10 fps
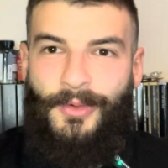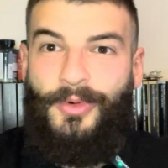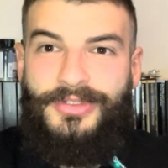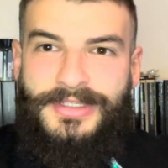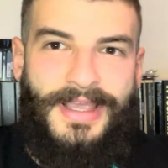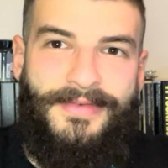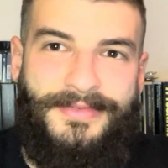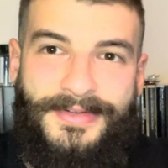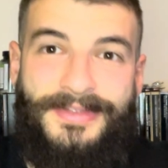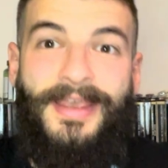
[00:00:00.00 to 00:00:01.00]
wants
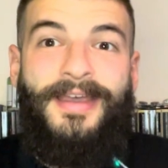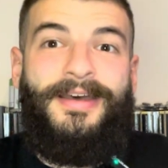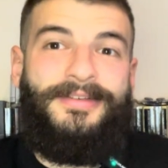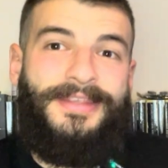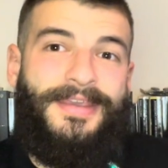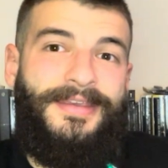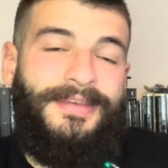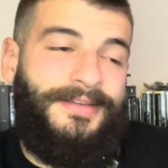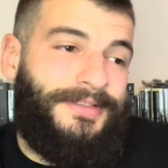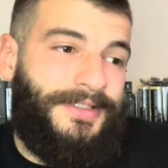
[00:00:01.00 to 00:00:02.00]
comfort. Oh yeah,
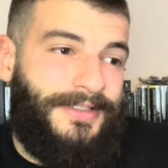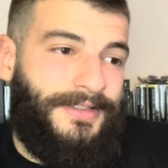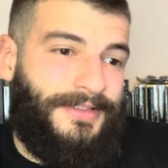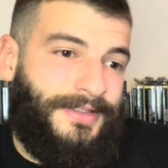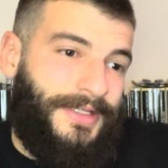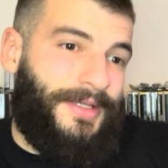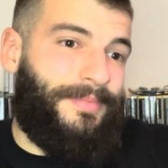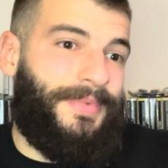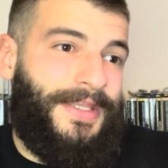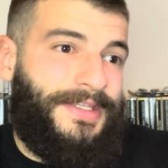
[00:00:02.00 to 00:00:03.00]

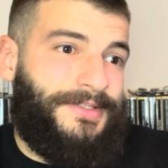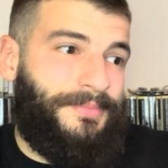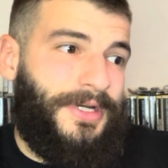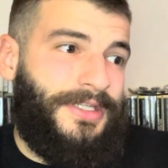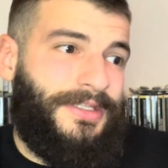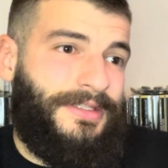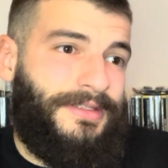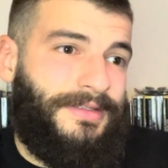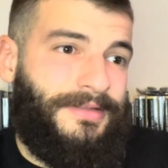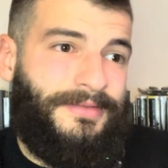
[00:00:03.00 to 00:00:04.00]
please
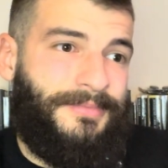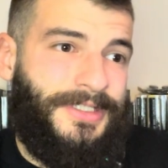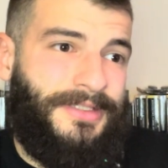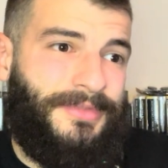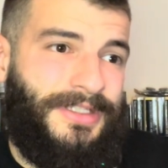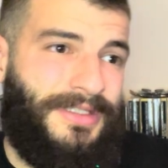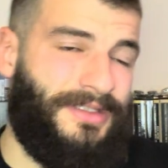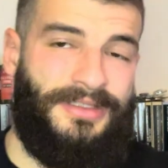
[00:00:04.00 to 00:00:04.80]
money, money.